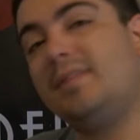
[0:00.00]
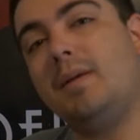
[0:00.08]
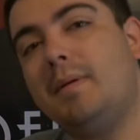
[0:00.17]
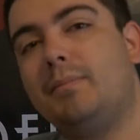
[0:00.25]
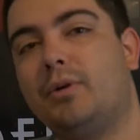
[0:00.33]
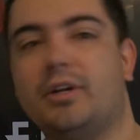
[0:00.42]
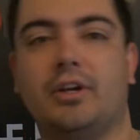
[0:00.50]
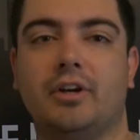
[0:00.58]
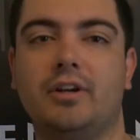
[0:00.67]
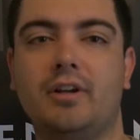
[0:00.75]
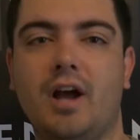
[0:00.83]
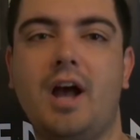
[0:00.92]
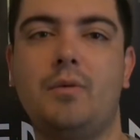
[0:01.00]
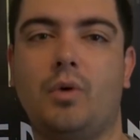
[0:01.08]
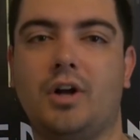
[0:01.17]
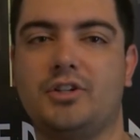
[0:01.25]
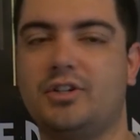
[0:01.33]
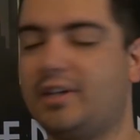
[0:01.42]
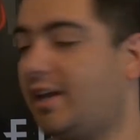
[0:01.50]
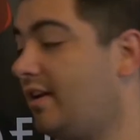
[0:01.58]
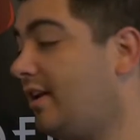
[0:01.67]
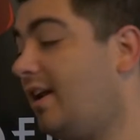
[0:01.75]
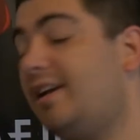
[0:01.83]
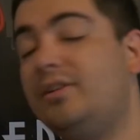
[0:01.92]
it'd be pretty good. I'd watch it again,
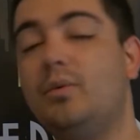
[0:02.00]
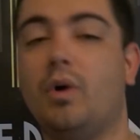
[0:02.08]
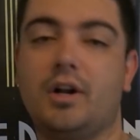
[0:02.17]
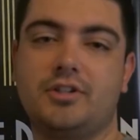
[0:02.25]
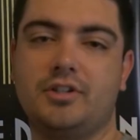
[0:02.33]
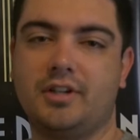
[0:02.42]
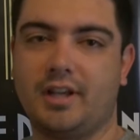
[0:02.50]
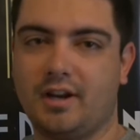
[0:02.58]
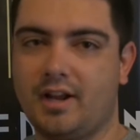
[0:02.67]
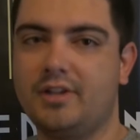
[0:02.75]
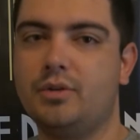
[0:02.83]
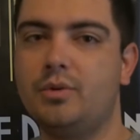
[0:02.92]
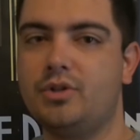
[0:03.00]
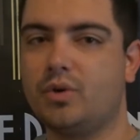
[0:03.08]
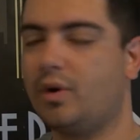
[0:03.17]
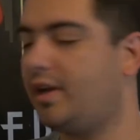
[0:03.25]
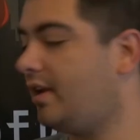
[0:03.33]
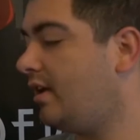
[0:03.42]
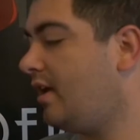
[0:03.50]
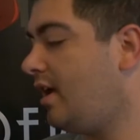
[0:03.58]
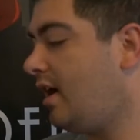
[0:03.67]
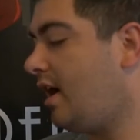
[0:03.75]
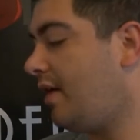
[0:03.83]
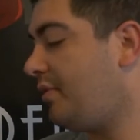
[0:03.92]
and I do watch it again. I do enjoy it.
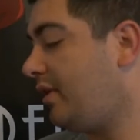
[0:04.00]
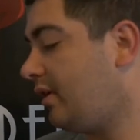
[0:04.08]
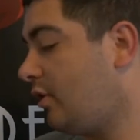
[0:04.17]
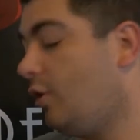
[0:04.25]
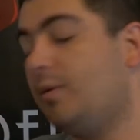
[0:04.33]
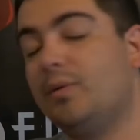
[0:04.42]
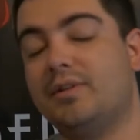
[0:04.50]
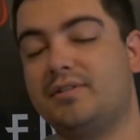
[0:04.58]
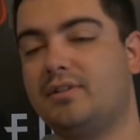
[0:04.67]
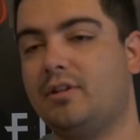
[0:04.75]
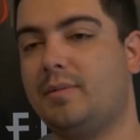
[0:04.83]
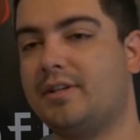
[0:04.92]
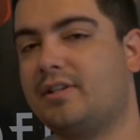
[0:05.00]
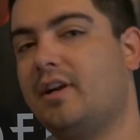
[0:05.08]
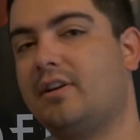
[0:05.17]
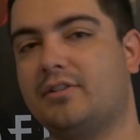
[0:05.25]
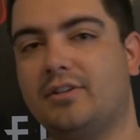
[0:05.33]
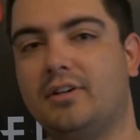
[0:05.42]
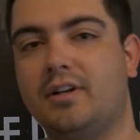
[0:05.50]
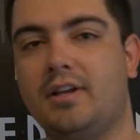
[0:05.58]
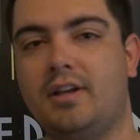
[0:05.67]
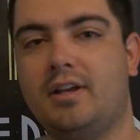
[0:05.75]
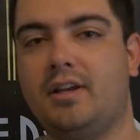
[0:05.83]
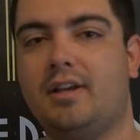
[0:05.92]
I think Obi-Wan's still the best character
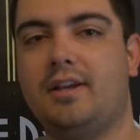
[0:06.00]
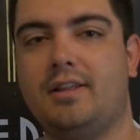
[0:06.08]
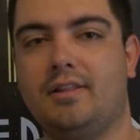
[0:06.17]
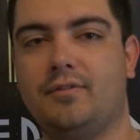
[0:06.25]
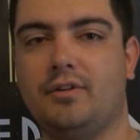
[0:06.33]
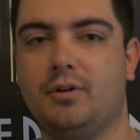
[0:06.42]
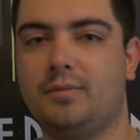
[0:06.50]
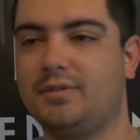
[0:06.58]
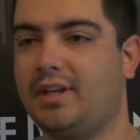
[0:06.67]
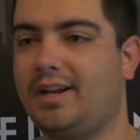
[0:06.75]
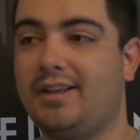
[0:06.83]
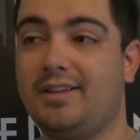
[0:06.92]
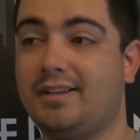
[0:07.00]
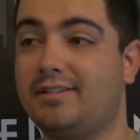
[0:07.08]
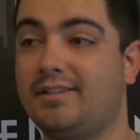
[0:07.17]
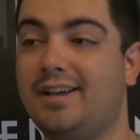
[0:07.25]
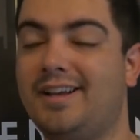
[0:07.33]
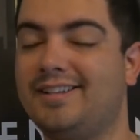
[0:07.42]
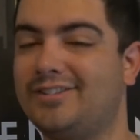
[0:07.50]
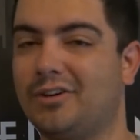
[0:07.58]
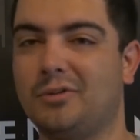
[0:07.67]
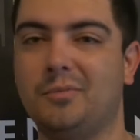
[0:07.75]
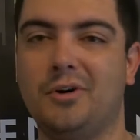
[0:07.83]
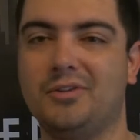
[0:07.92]
in the films, and I think
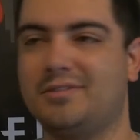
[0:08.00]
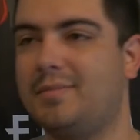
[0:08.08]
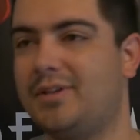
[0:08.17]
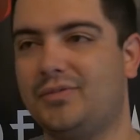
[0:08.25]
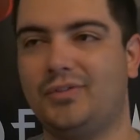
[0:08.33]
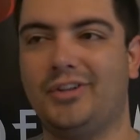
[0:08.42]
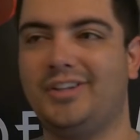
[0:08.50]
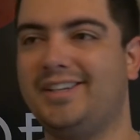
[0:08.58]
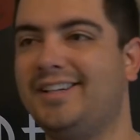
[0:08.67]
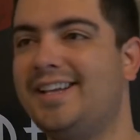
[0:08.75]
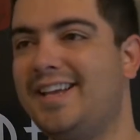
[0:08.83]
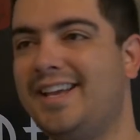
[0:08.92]
Darth Maul is the best villain